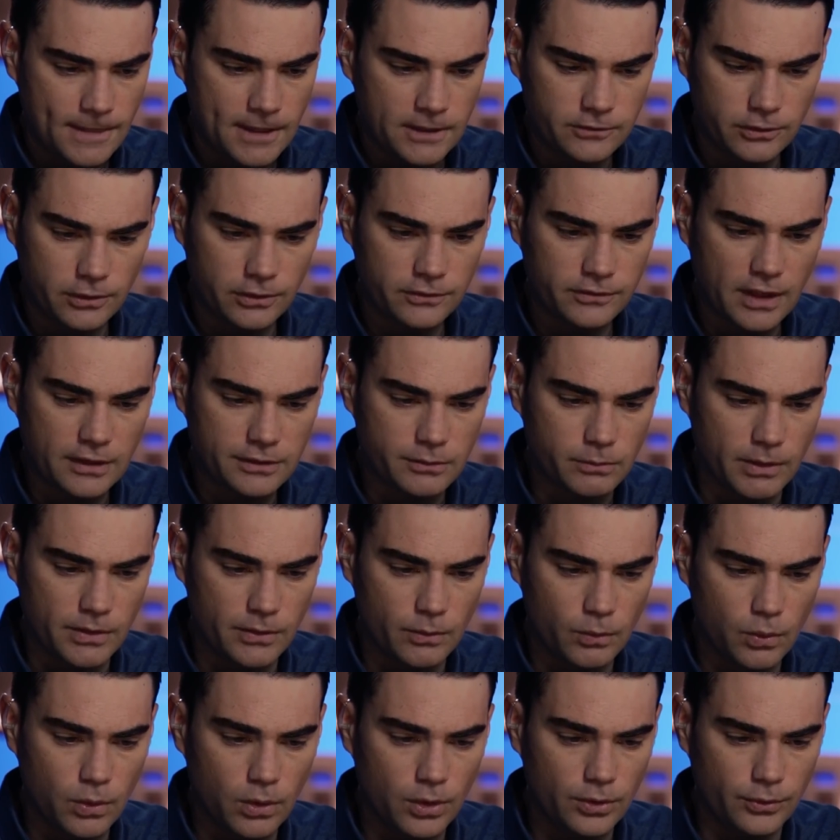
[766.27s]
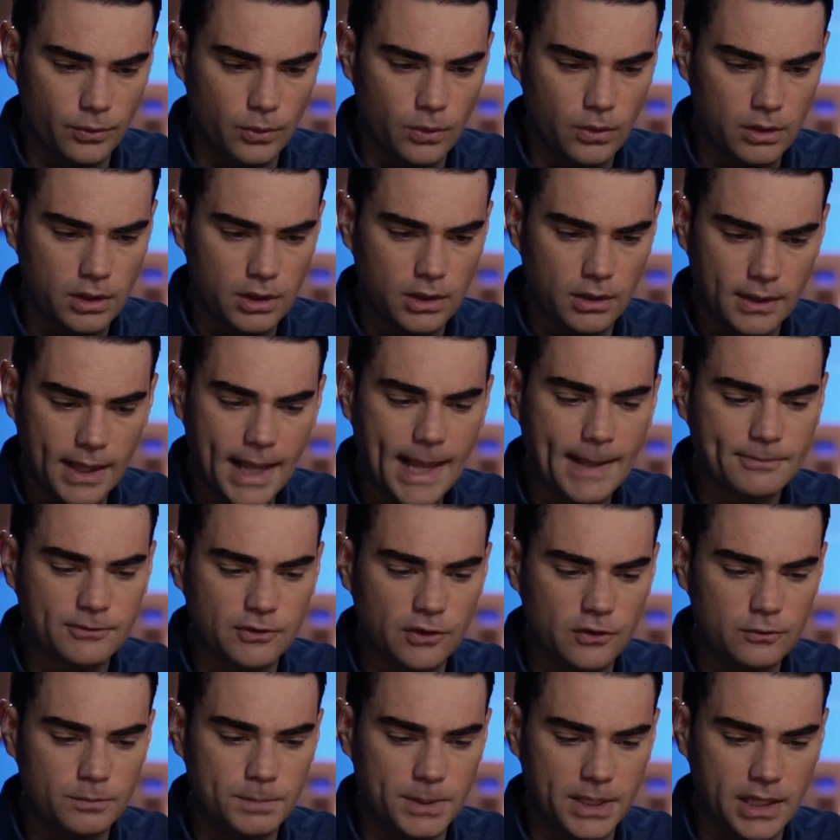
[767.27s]
It turns out that when the world order
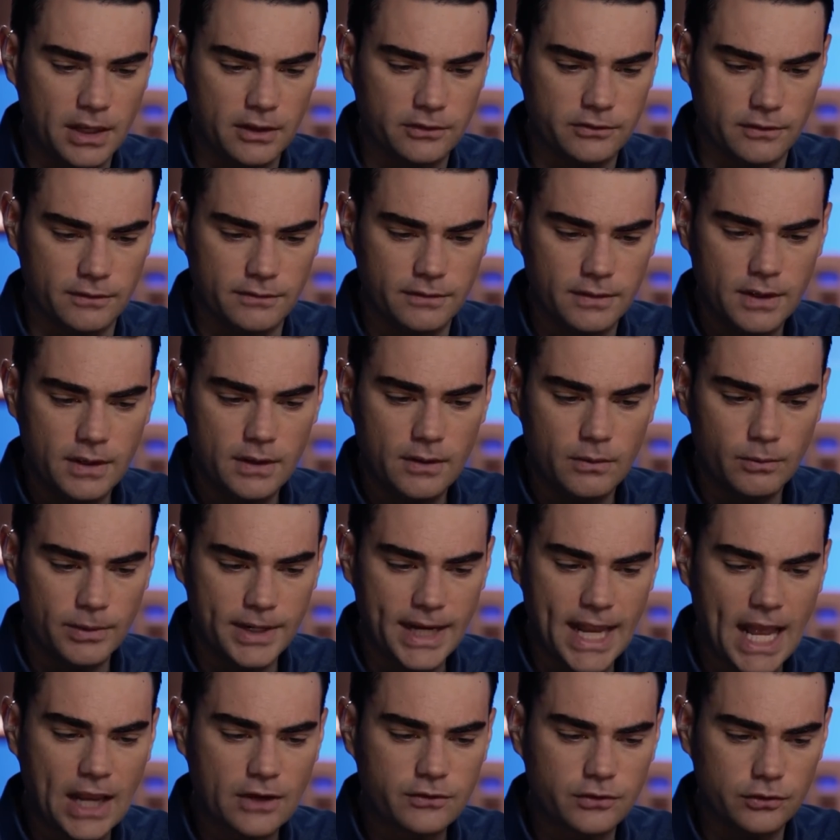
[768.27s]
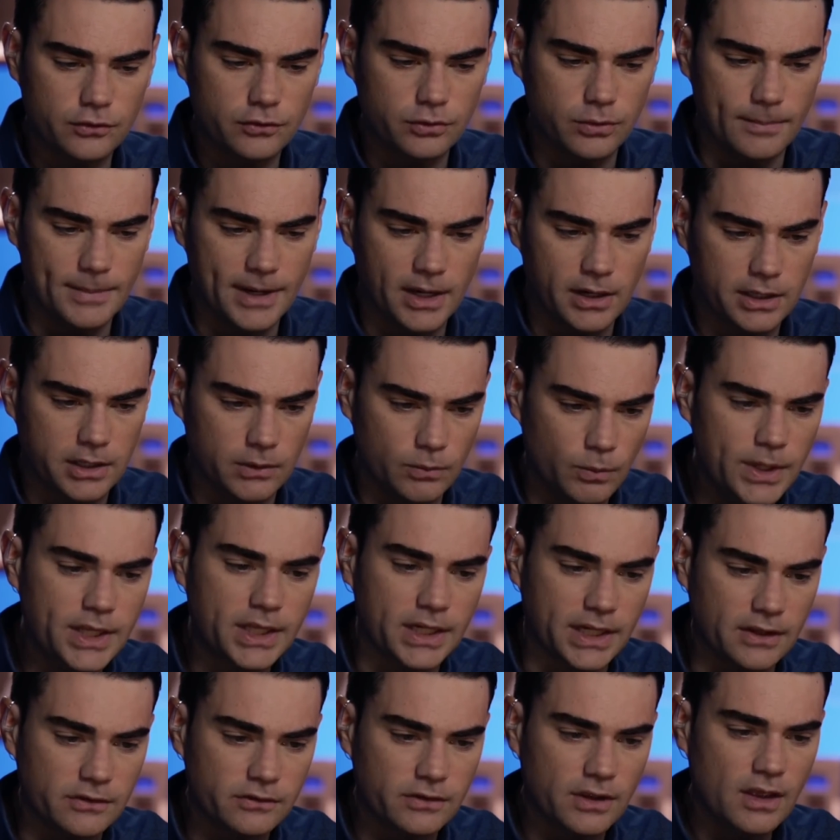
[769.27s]
collapses because of reaction to American
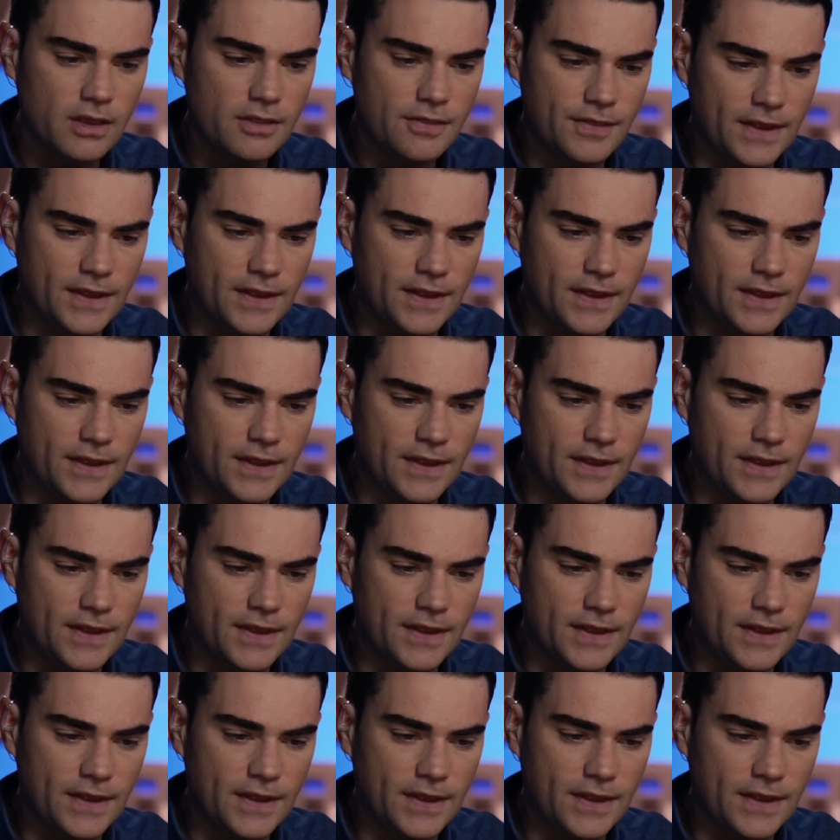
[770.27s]
weakness,